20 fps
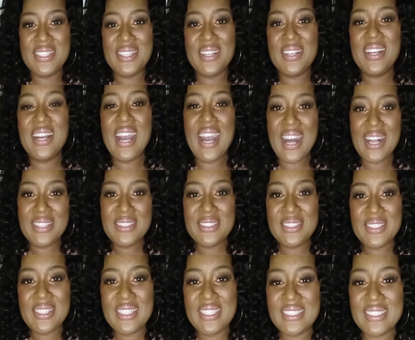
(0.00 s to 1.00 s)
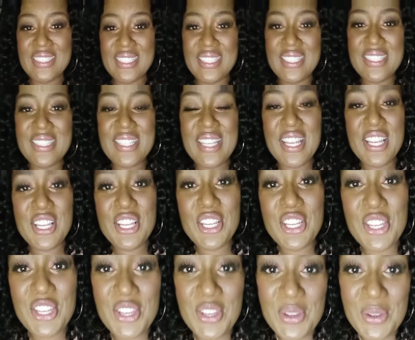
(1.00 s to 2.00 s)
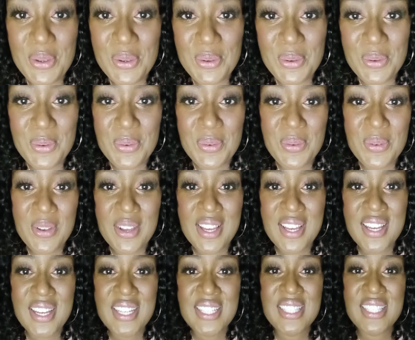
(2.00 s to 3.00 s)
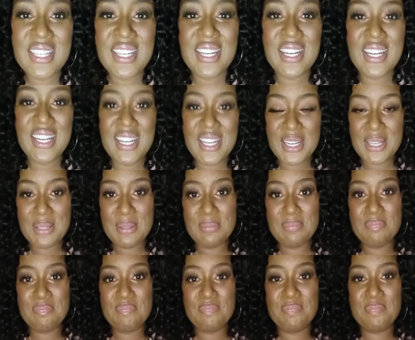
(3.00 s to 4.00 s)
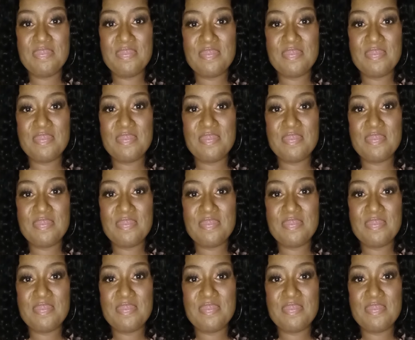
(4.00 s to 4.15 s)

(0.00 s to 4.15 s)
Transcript: you know, how long did it take you to um,